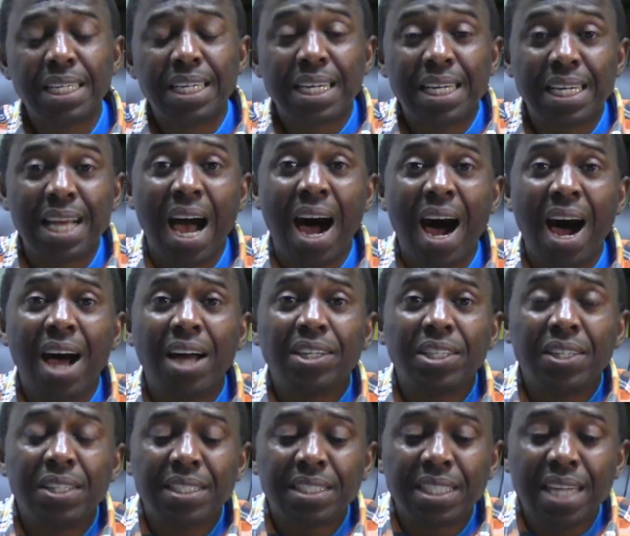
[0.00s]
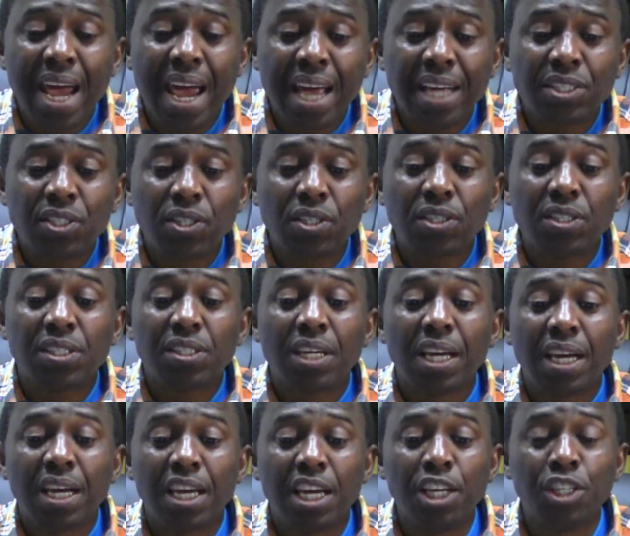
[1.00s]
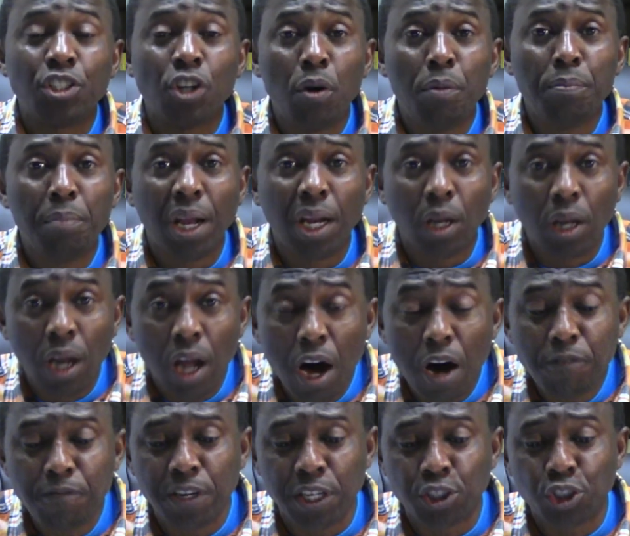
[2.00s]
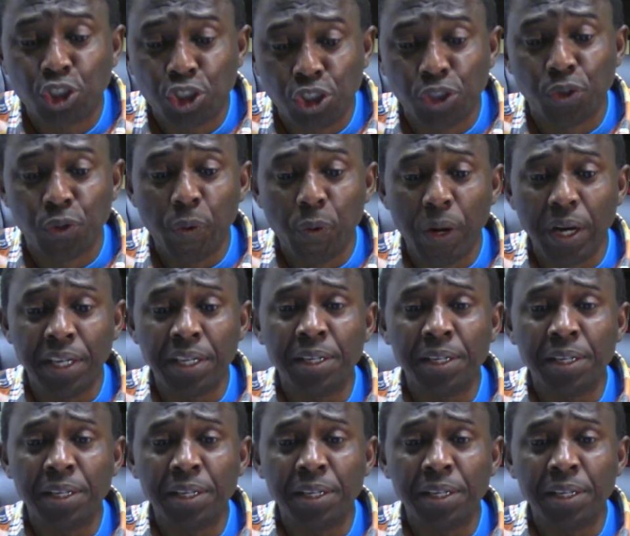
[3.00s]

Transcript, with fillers: God texts his own beloved children.